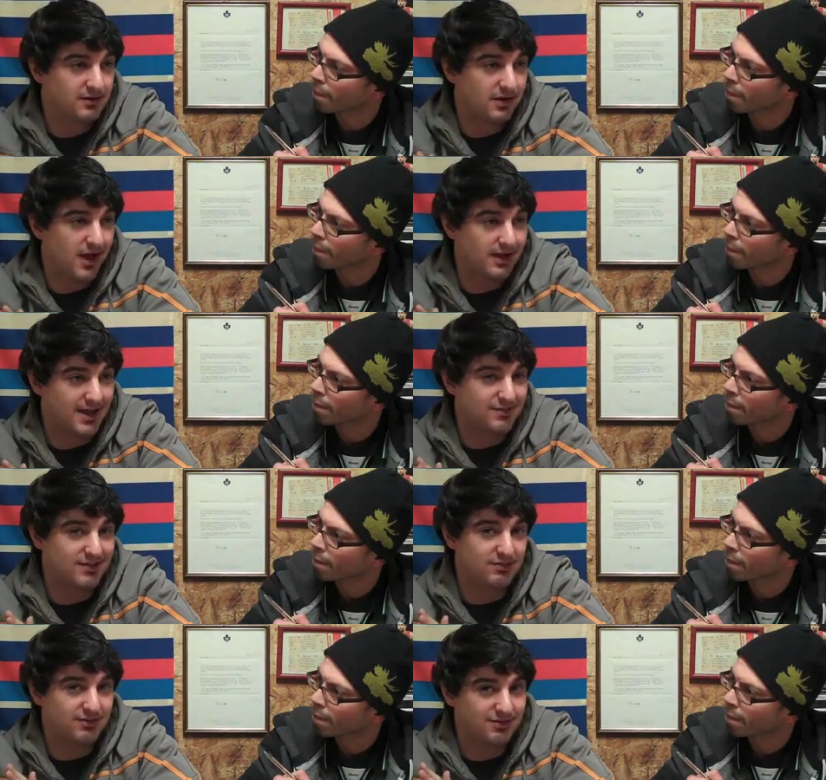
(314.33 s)
Speaker 1: I guess
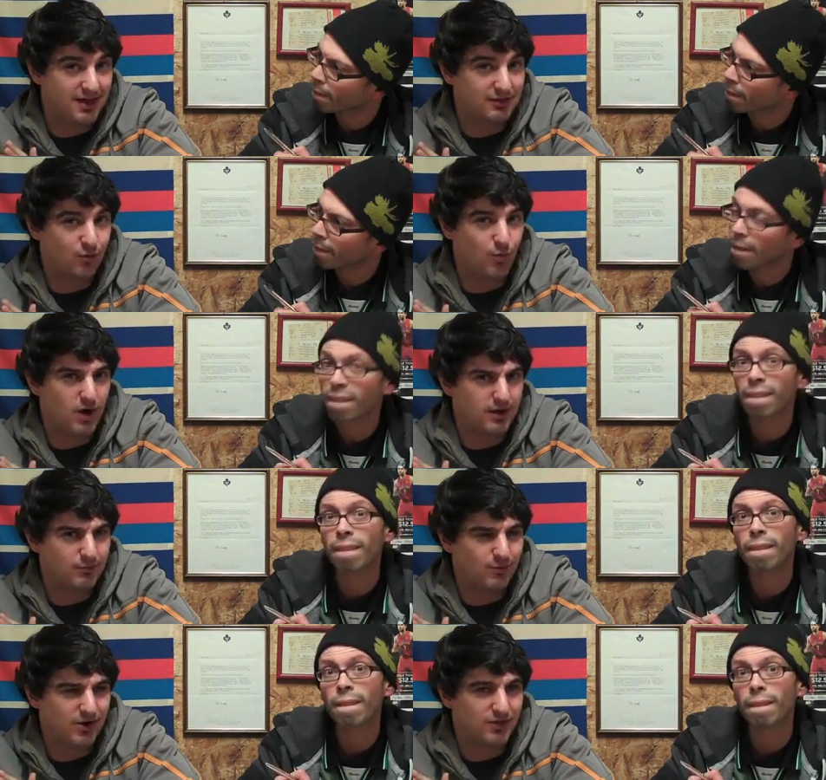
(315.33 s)
this is like the
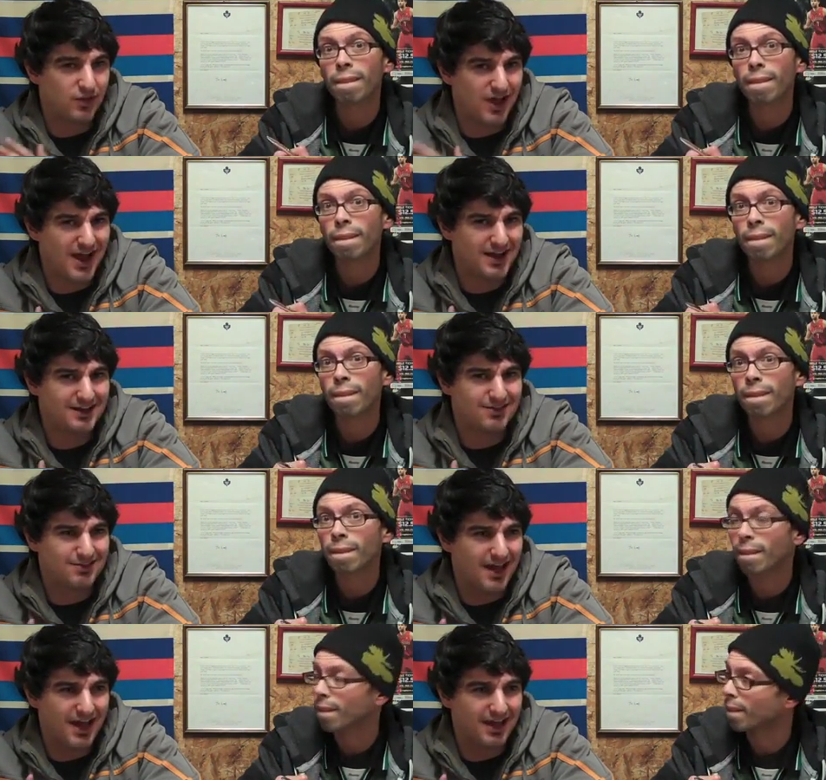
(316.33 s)
one where the line is
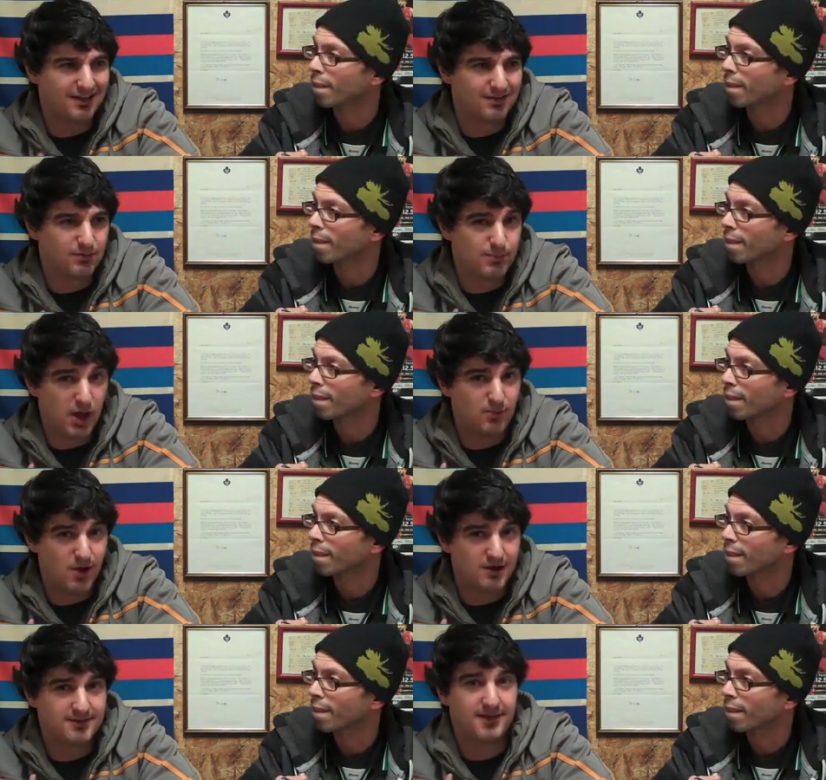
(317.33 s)
saying
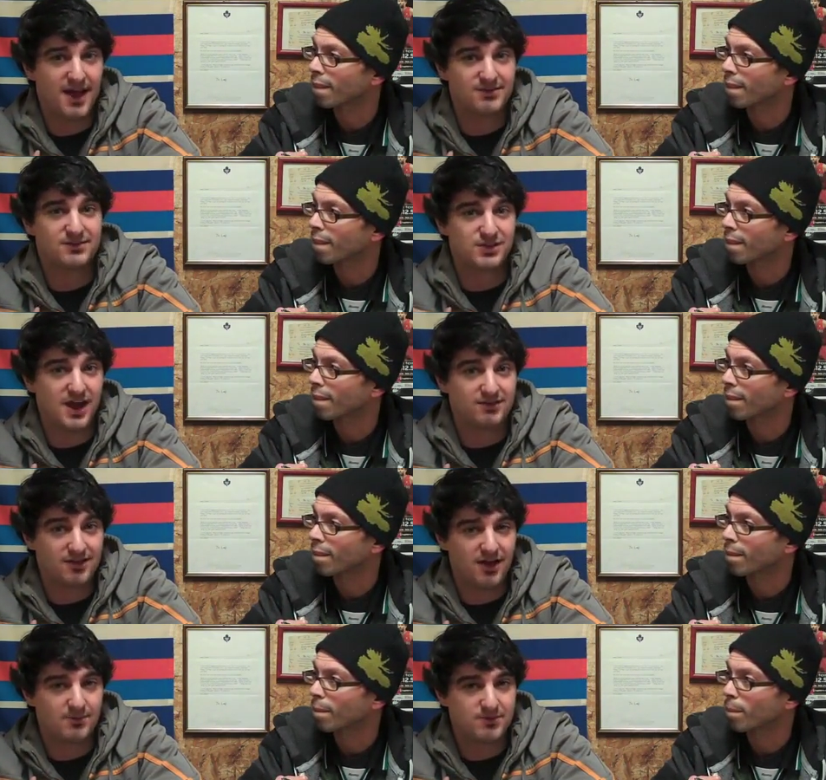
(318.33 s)
Belmont has the chance
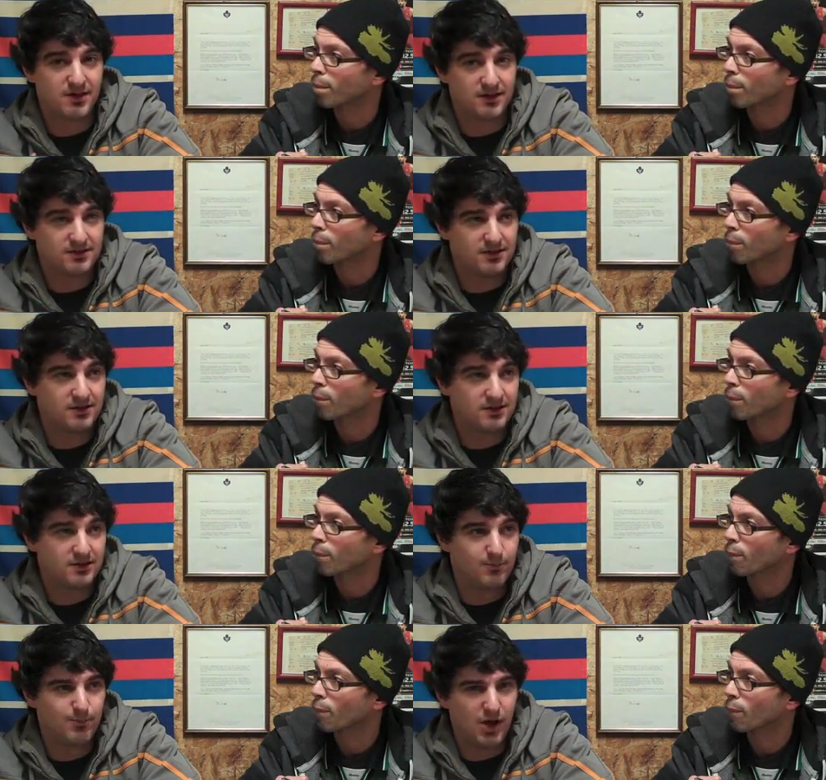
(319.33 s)
to upset.
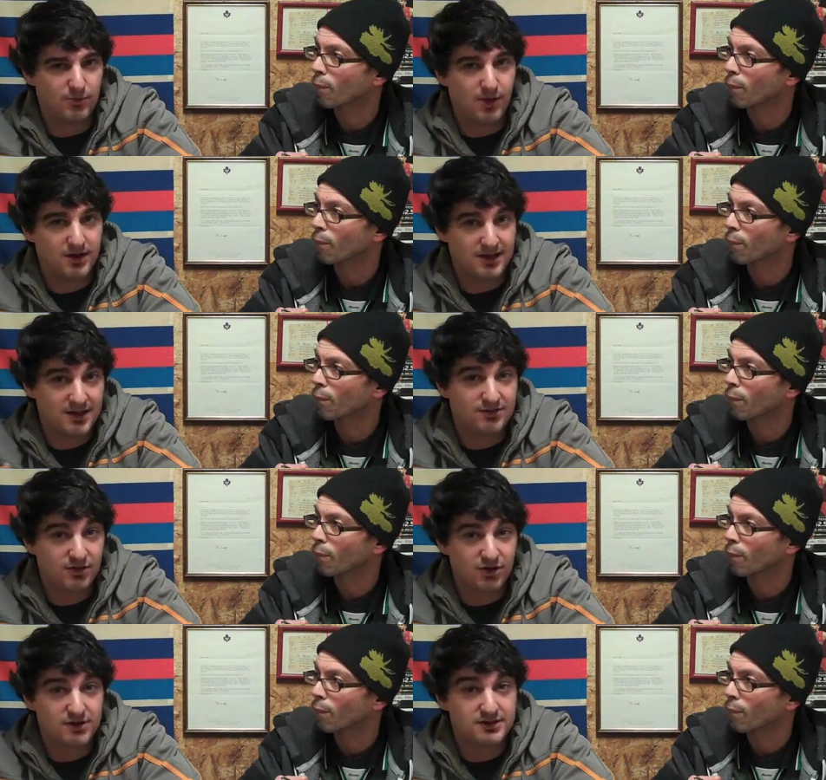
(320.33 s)
Belmont is a
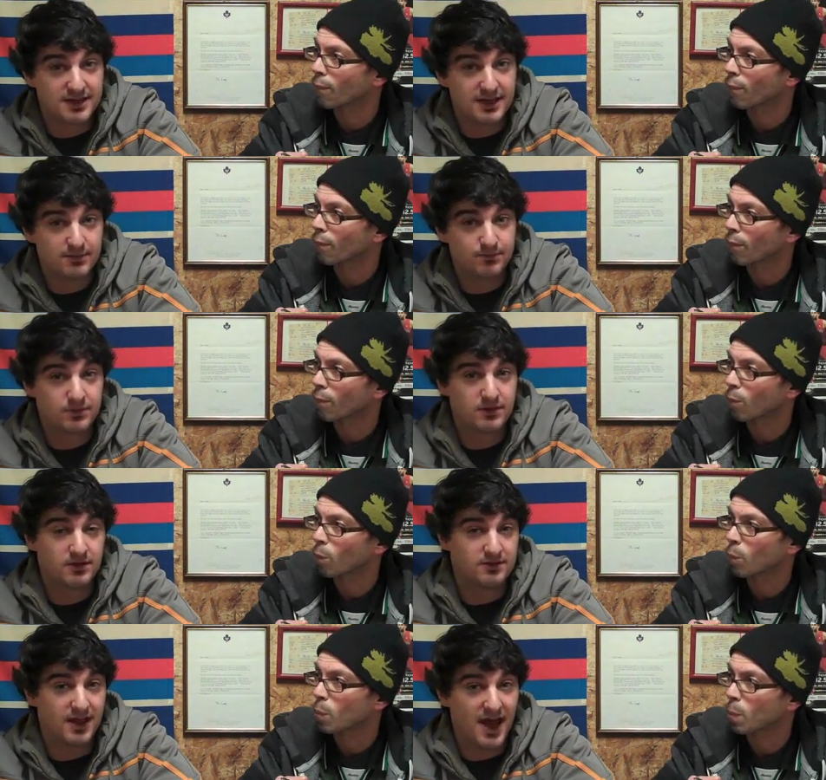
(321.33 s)
good team.
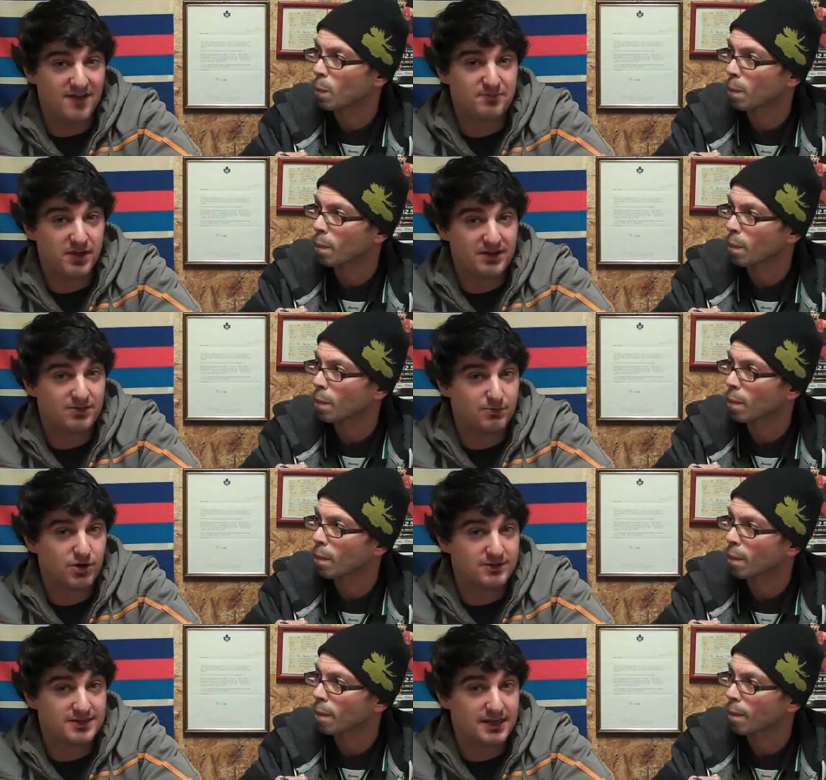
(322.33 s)
They have played some
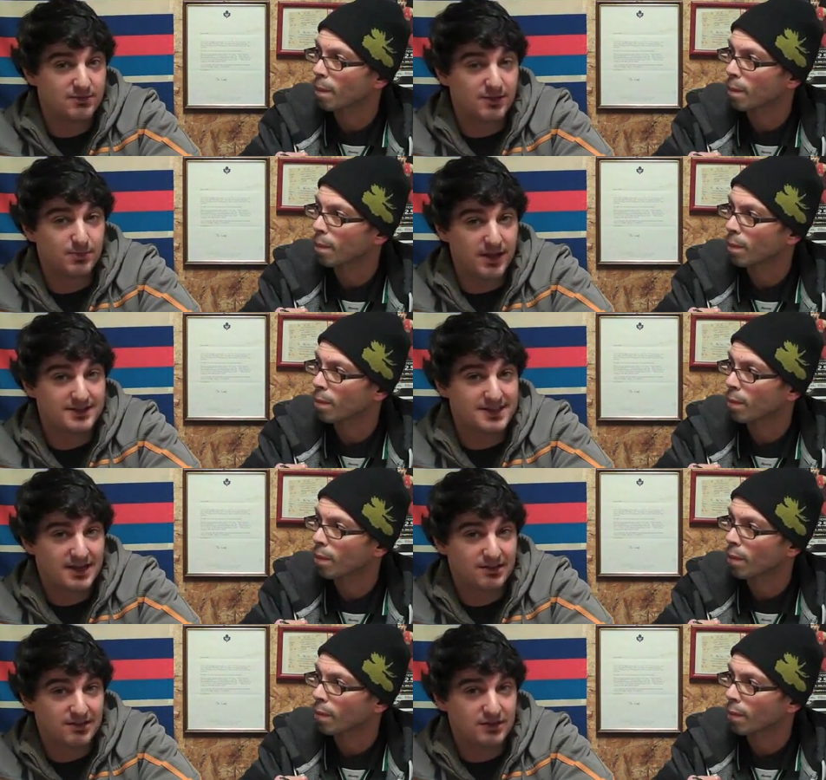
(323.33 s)
good teams. They played
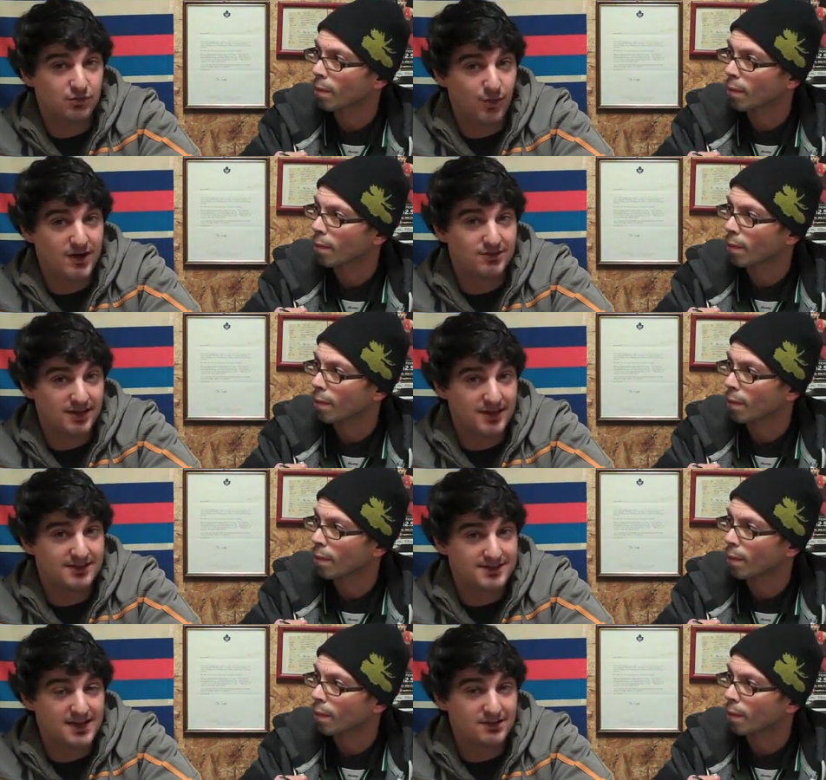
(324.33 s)
Tennessee twice
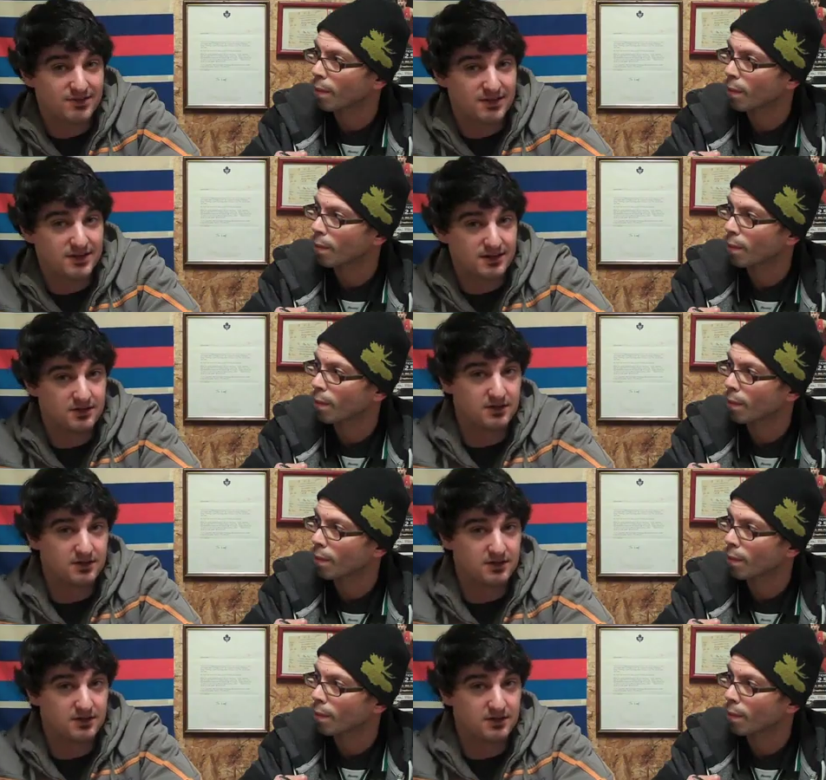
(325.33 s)
in Tennessee.